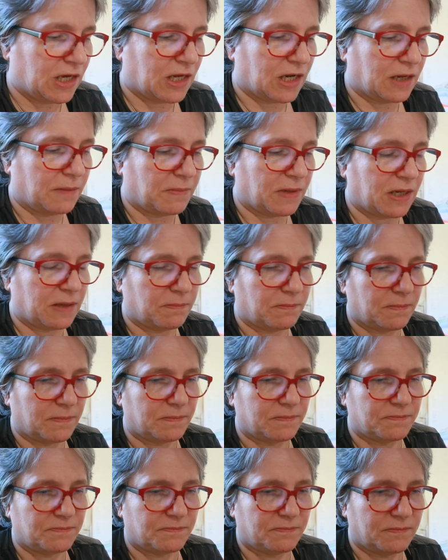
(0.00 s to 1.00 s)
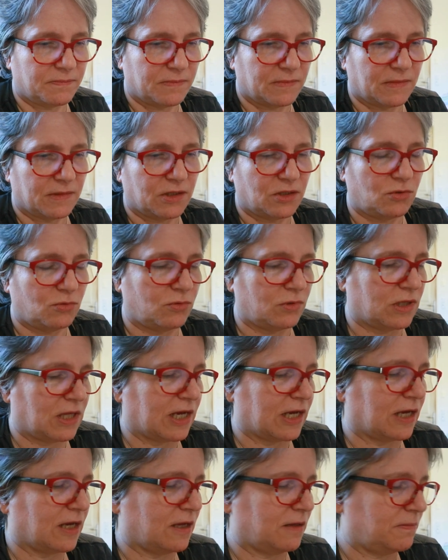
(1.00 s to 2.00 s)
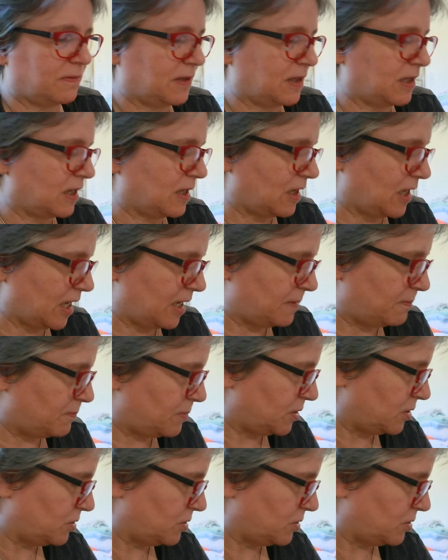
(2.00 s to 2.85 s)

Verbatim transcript: I might do like a, a light